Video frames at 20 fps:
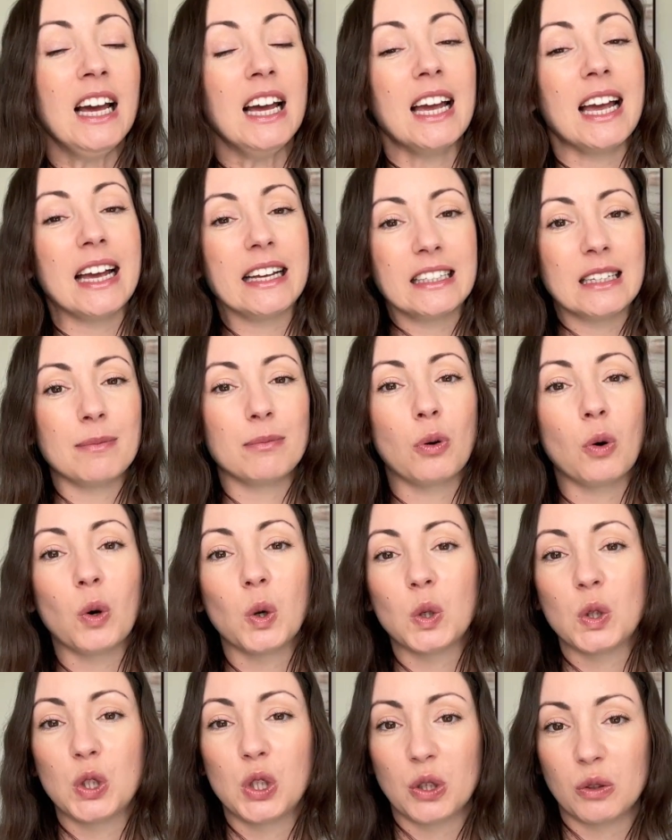It's
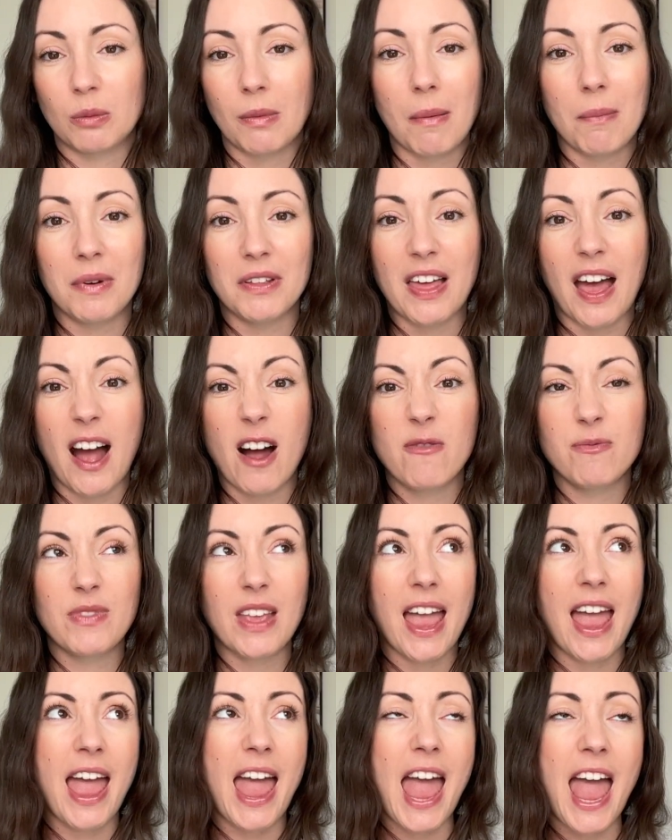important to remember that
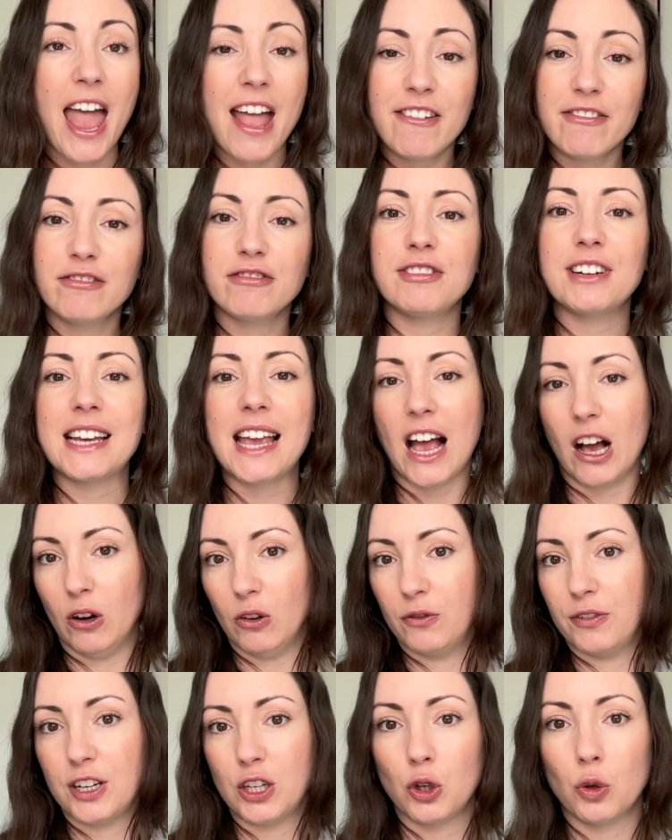every
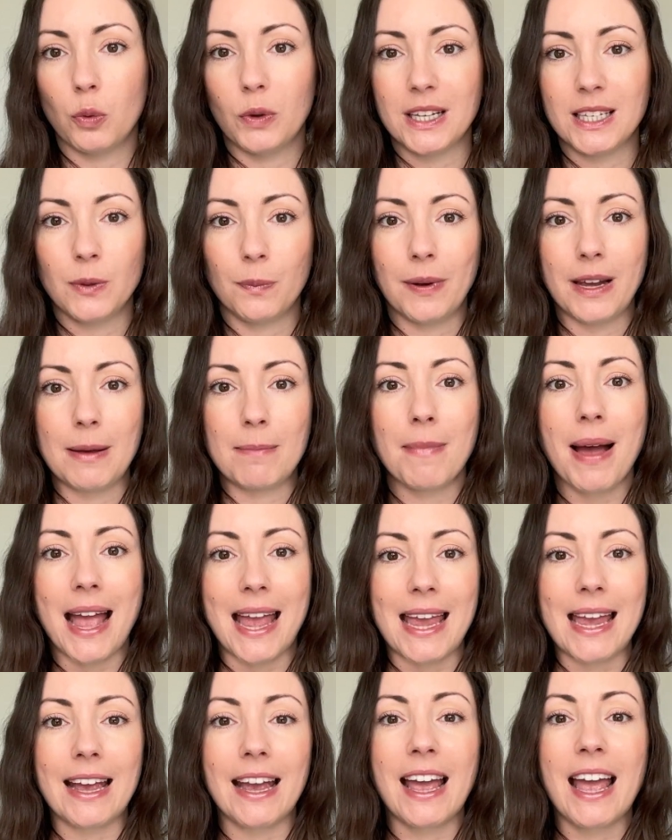healthy choice we
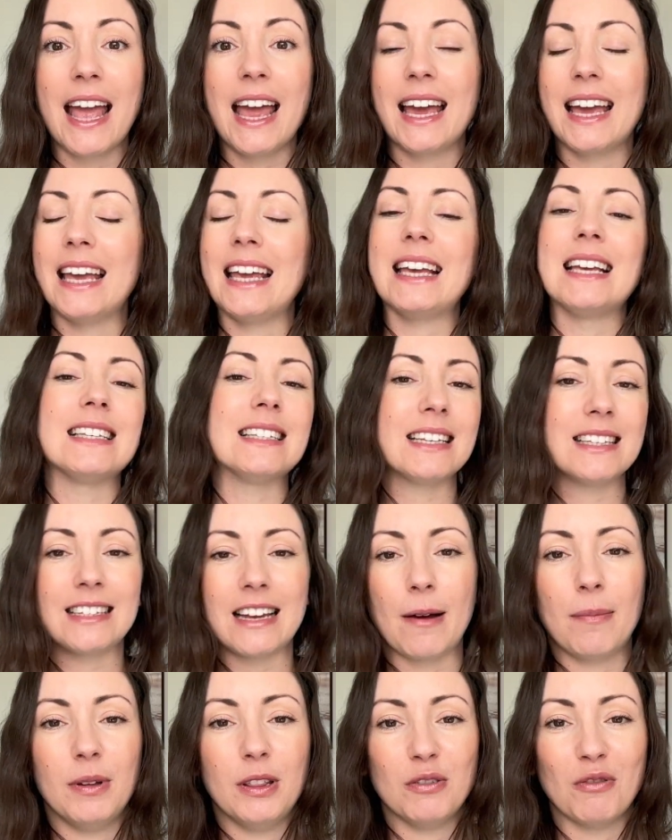make is a
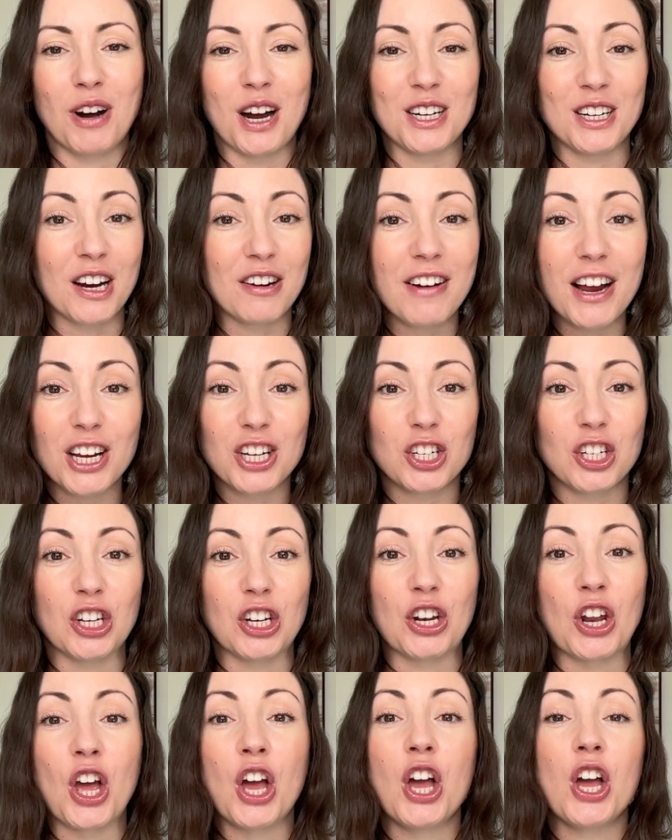step in the right
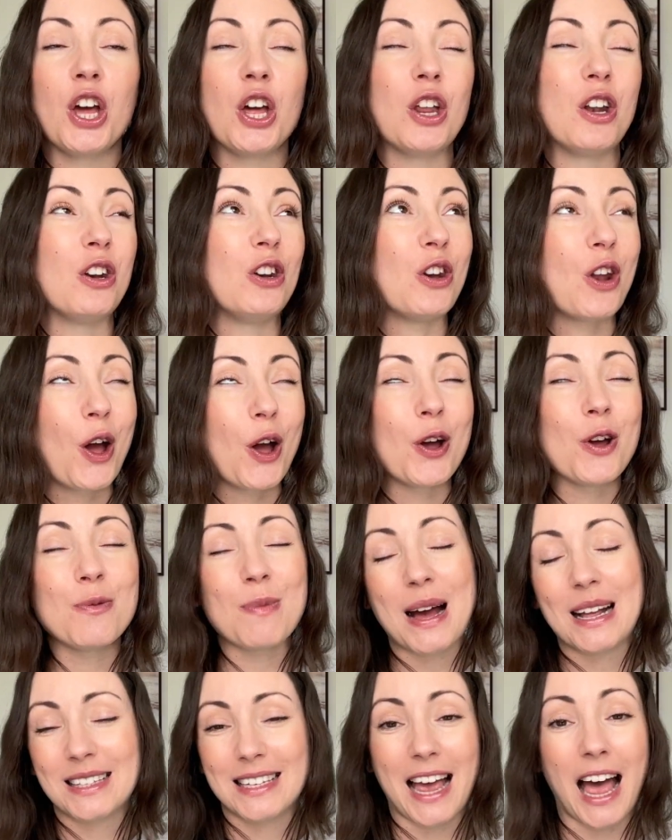direction, no
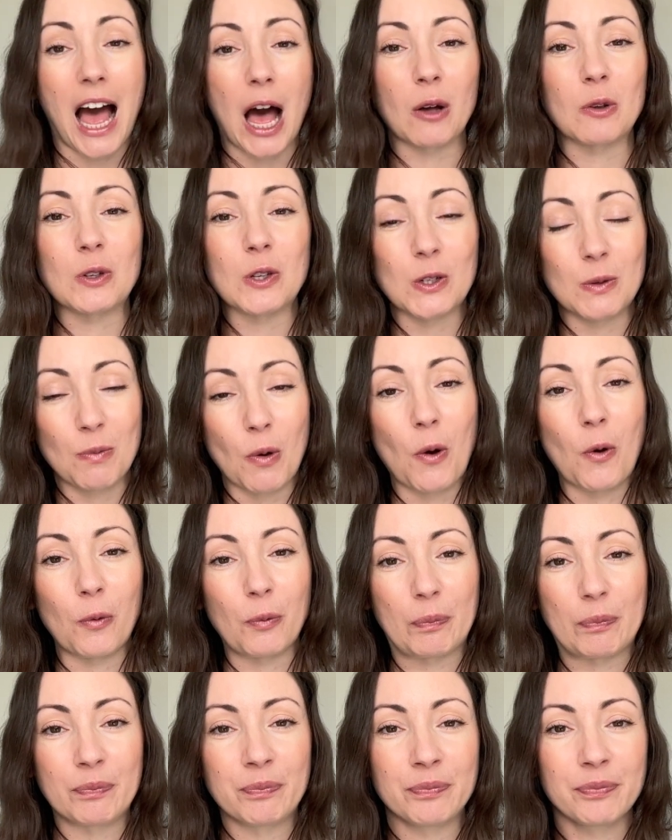matter how small.
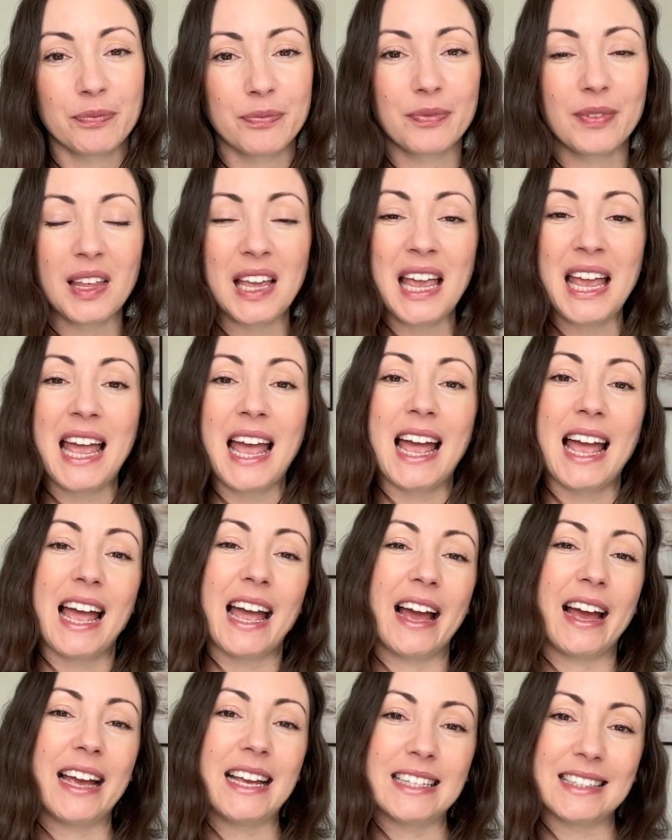
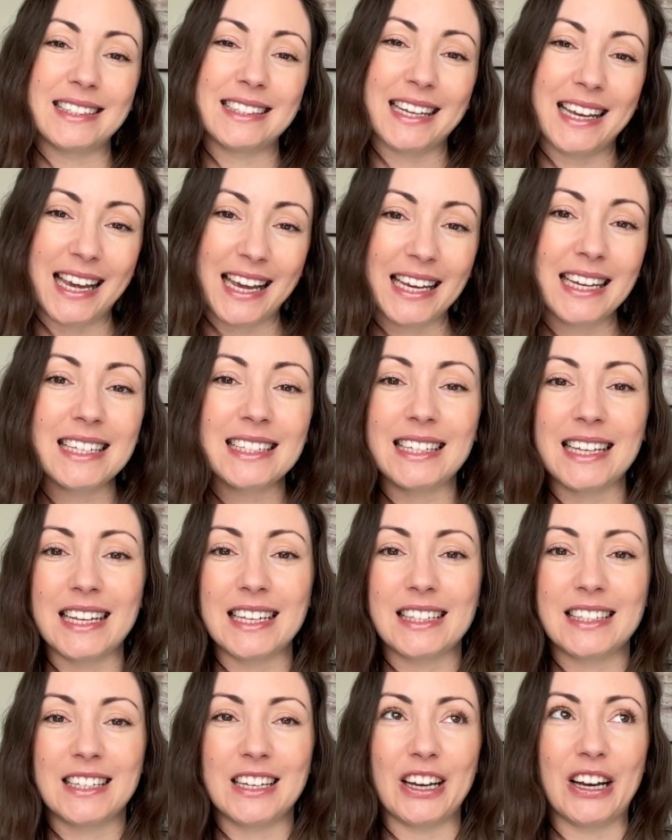It's easy
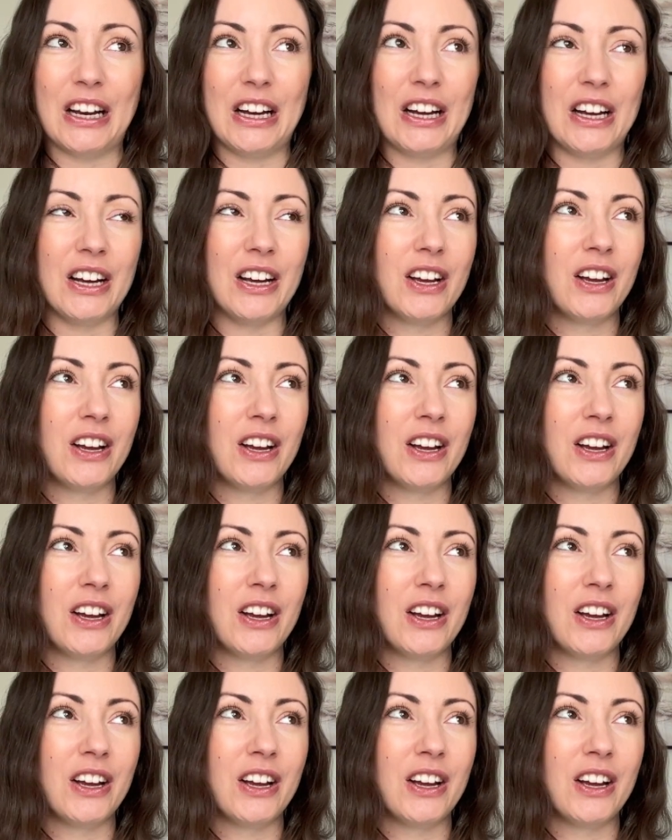to